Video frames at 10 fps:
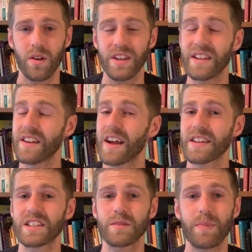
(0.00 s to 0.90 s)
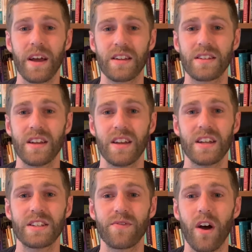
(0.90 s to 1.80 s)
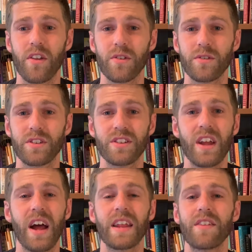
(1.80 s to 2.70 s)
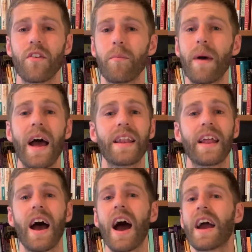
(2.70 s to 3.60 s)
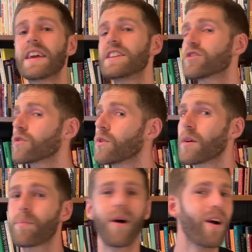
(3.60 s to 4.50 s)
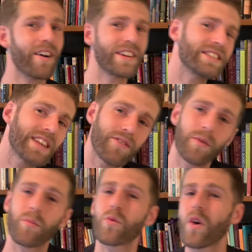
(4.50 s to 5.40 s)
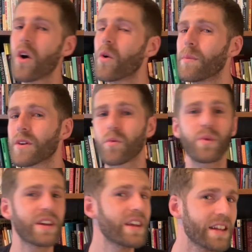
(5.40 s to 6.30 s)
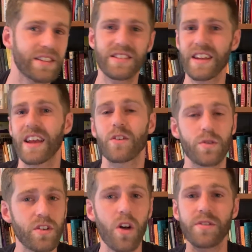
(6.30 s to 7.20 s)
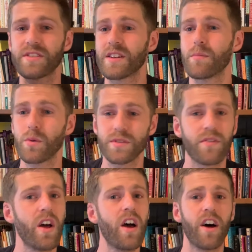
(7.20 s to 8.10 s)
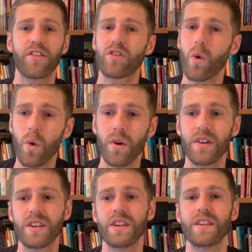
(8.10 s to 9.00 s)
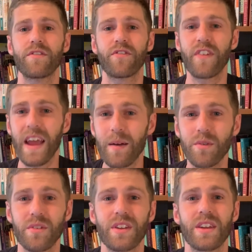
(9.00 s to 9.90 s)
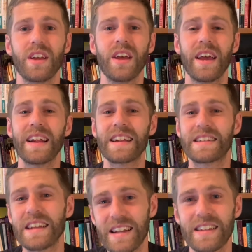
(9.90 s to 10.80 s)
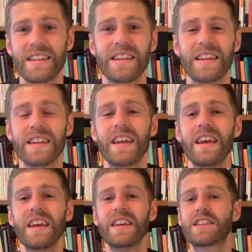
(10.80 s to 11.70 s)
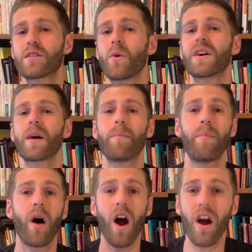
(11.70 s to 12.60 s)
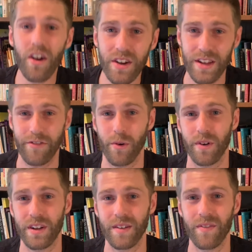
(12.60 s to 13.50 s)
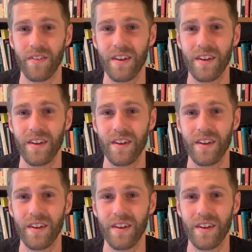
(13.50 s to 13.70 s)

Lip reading: He did not expect his father to not even bat an eye. He's throwing a party. He's giving them a robe and a ring and sandals, all symbols of authority and family and identity. And he's throwing a party for him.